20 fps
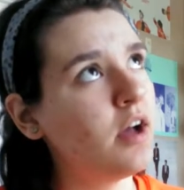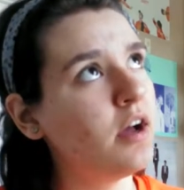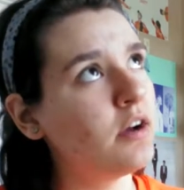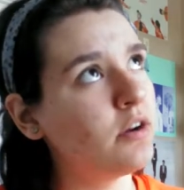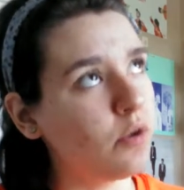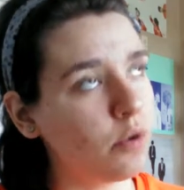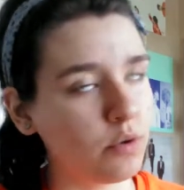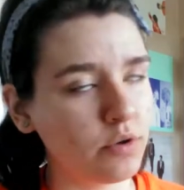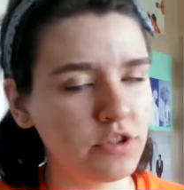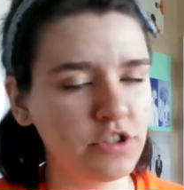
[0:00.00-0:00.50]

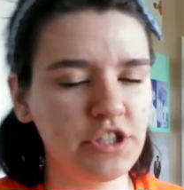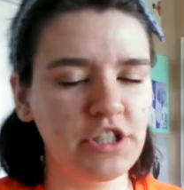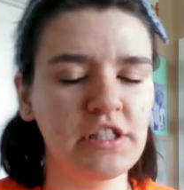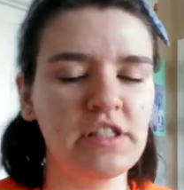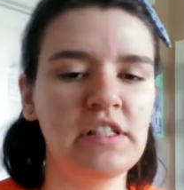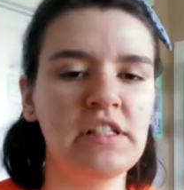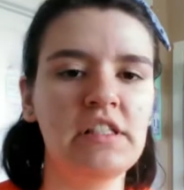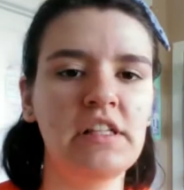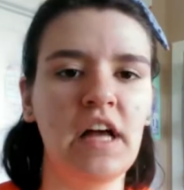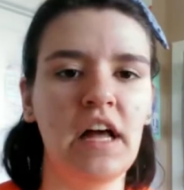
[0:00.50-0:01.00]

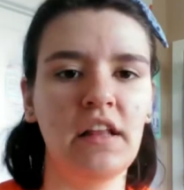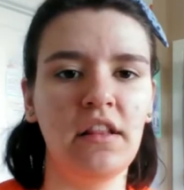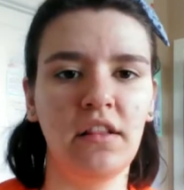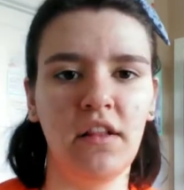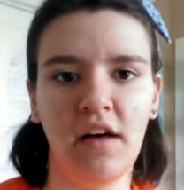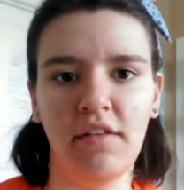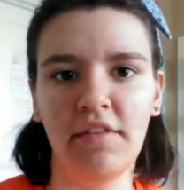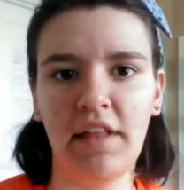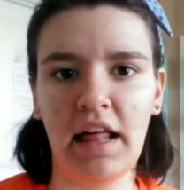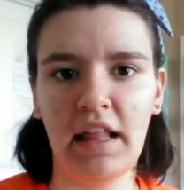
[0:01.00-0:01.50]
gorgeous. I
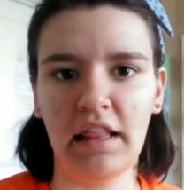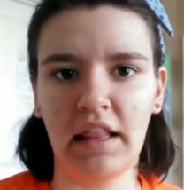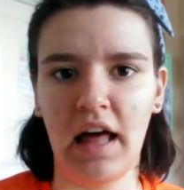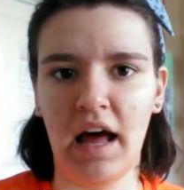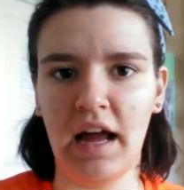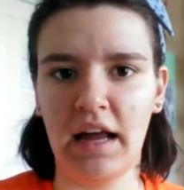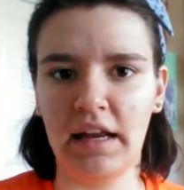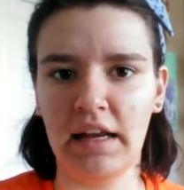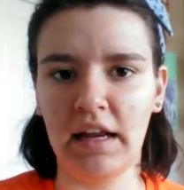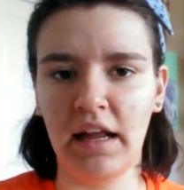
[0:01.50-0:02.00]
love that
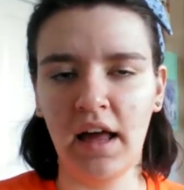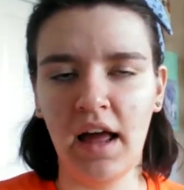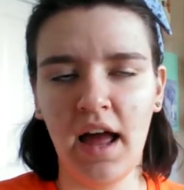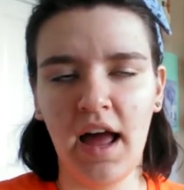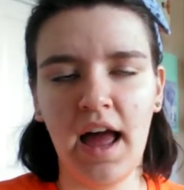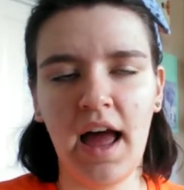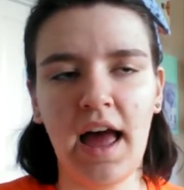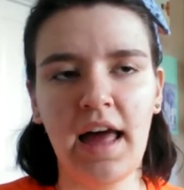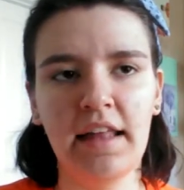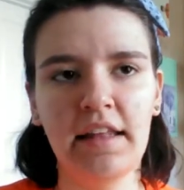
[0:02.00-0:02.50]
line.
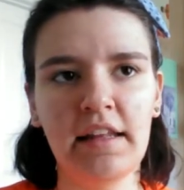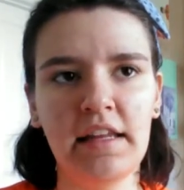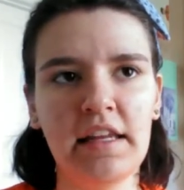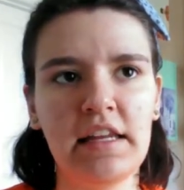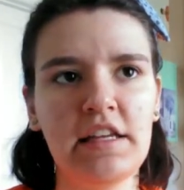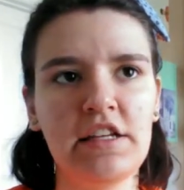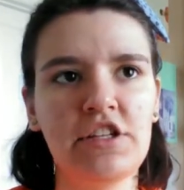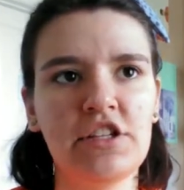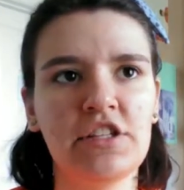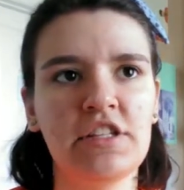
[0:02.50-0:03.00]
And
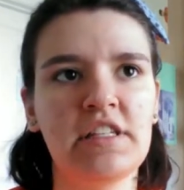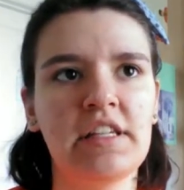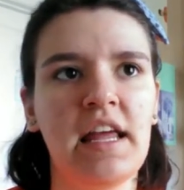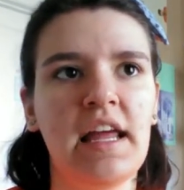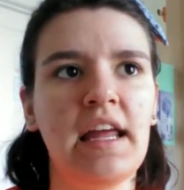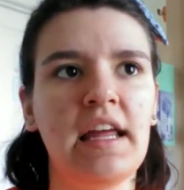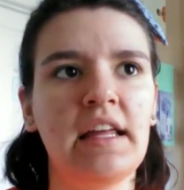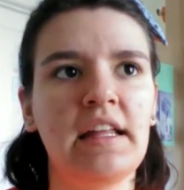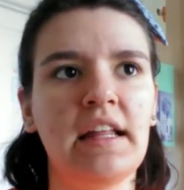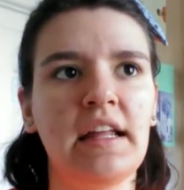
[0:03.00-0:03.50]
he's just
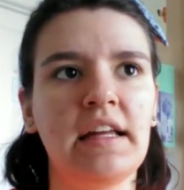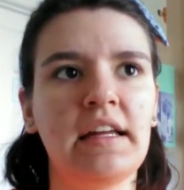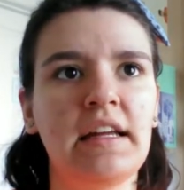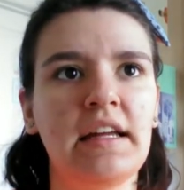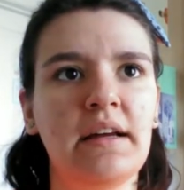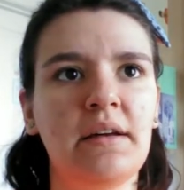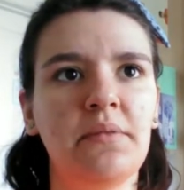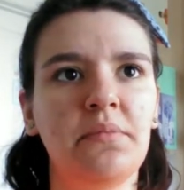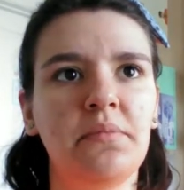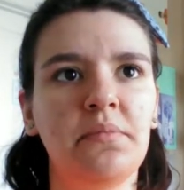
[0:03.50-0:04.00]
saying
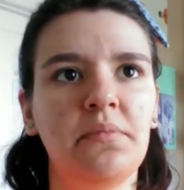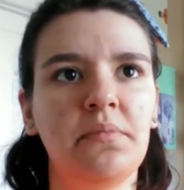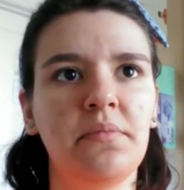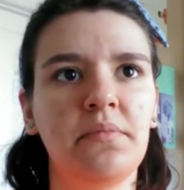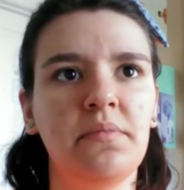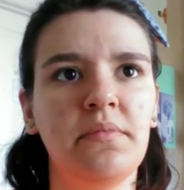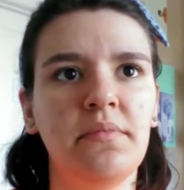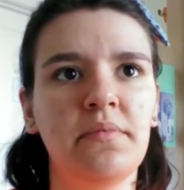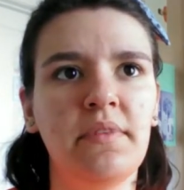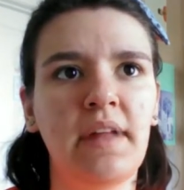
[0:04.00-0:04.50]
like
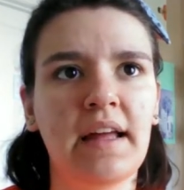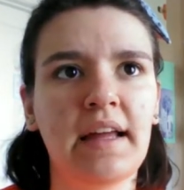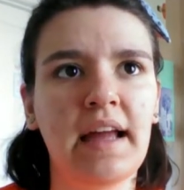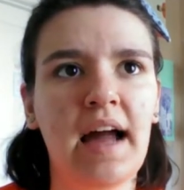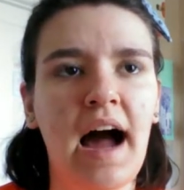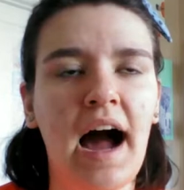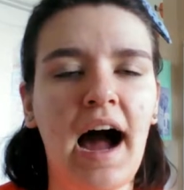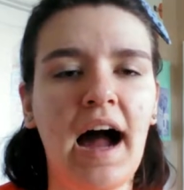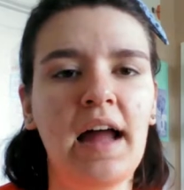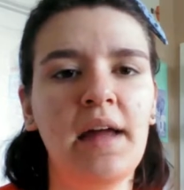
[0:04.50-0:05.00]

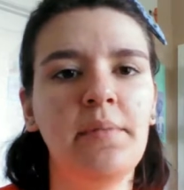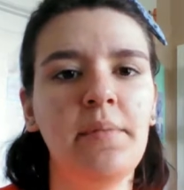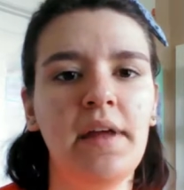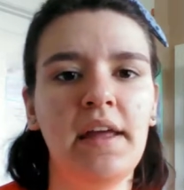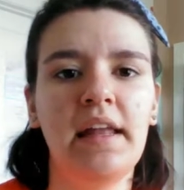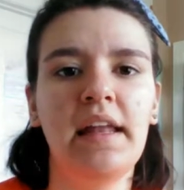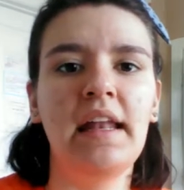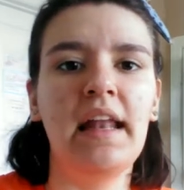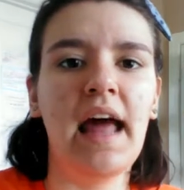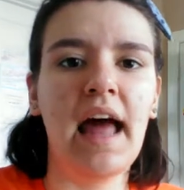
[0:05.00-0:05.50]
I'm
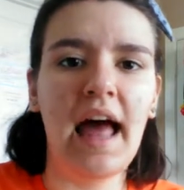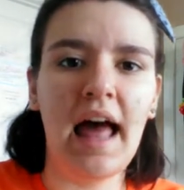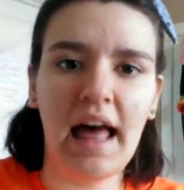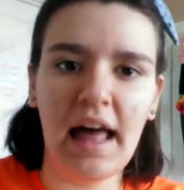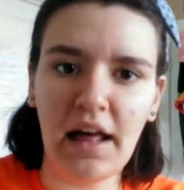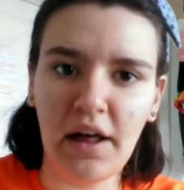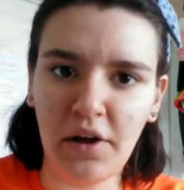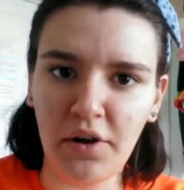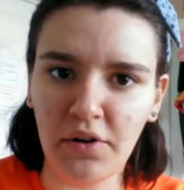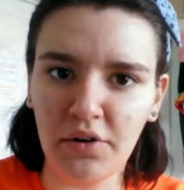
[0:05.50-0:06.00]
in
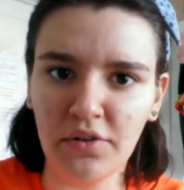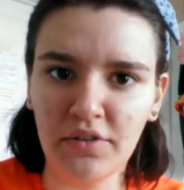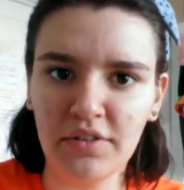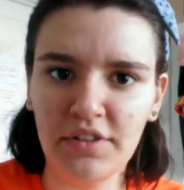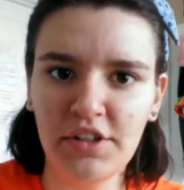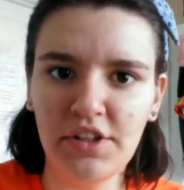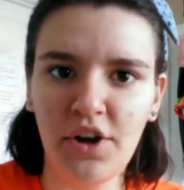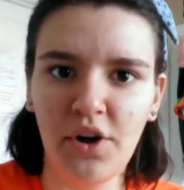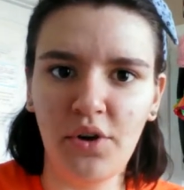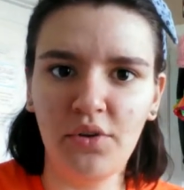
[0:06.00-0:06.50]
hell,
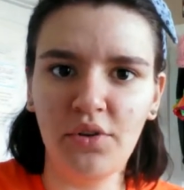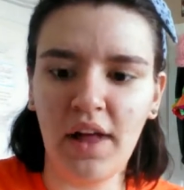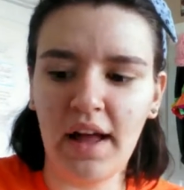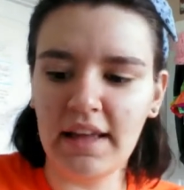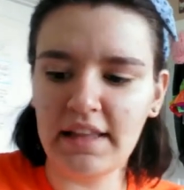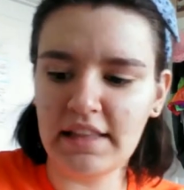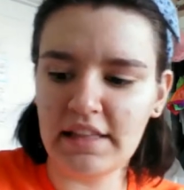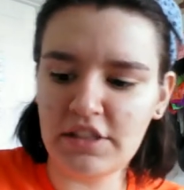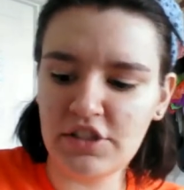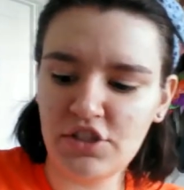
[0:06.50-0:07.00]
you know,
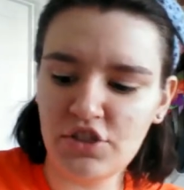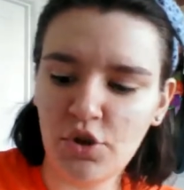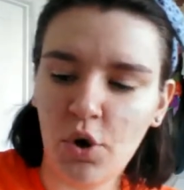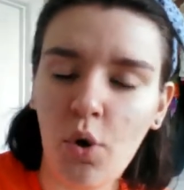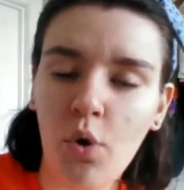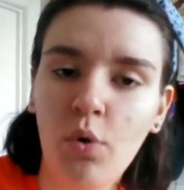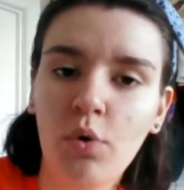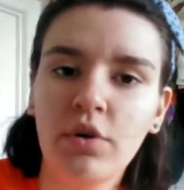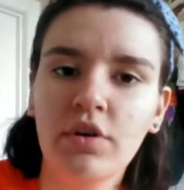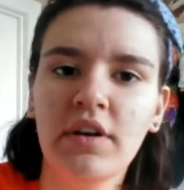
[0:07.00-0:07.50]
like this
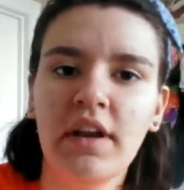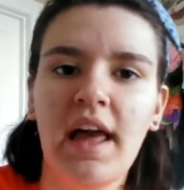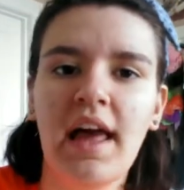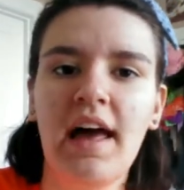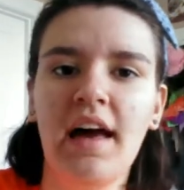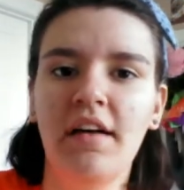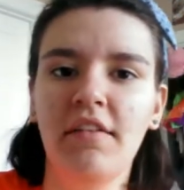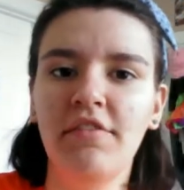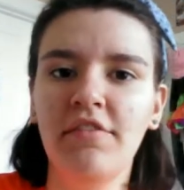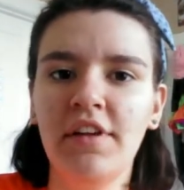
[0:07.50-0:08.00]
torn
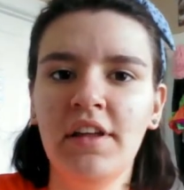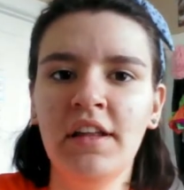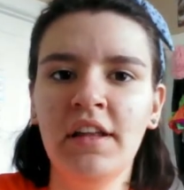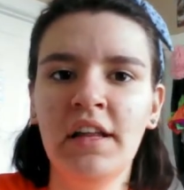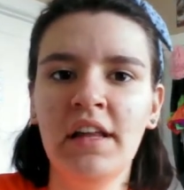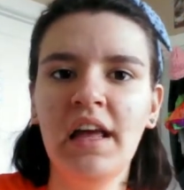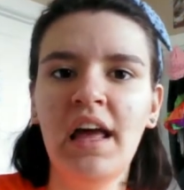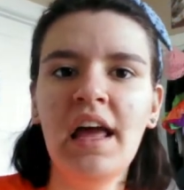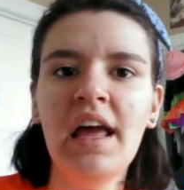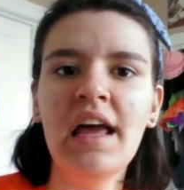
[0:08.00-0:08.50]

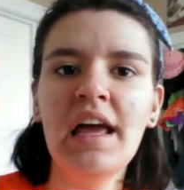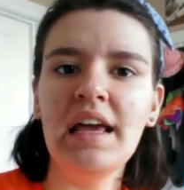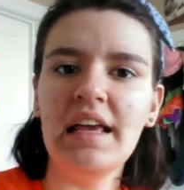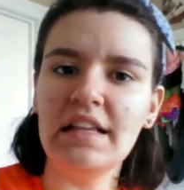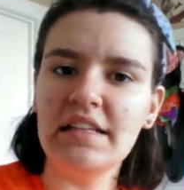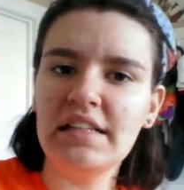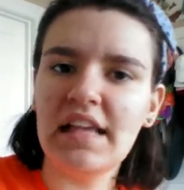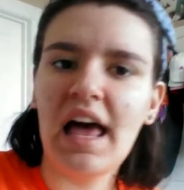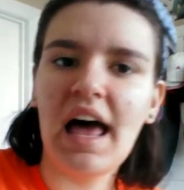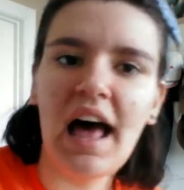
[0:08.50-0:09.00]
heaven
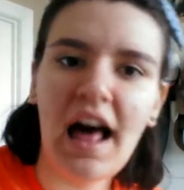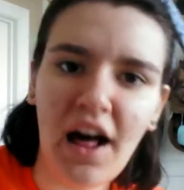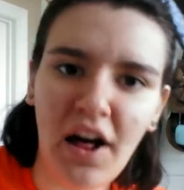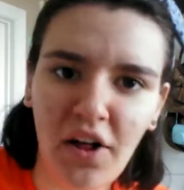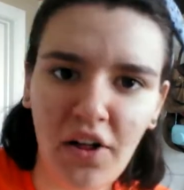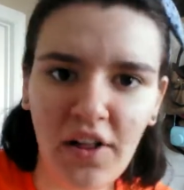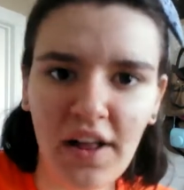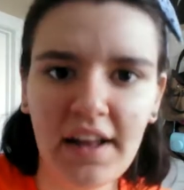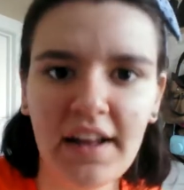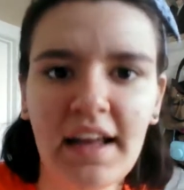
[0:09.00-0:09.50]
is
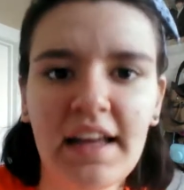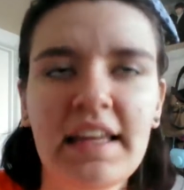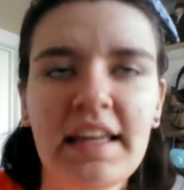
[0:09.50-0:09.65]
hell, and I